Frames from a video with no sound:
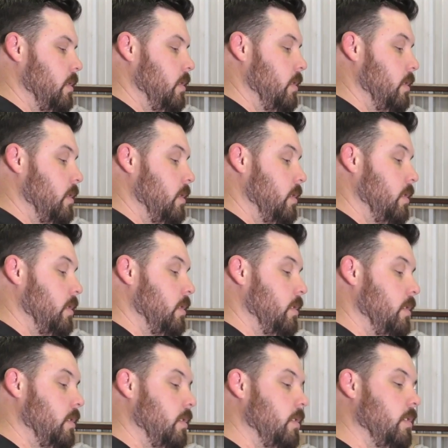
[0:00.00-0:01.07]

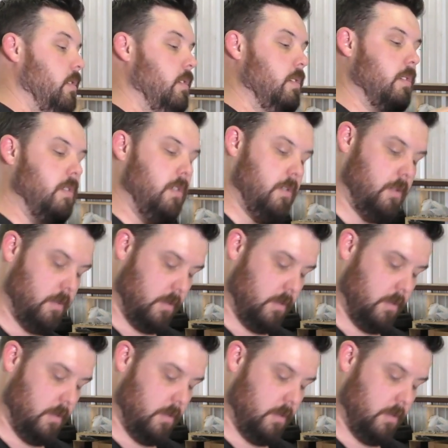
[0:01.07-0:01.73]
(no one is talking)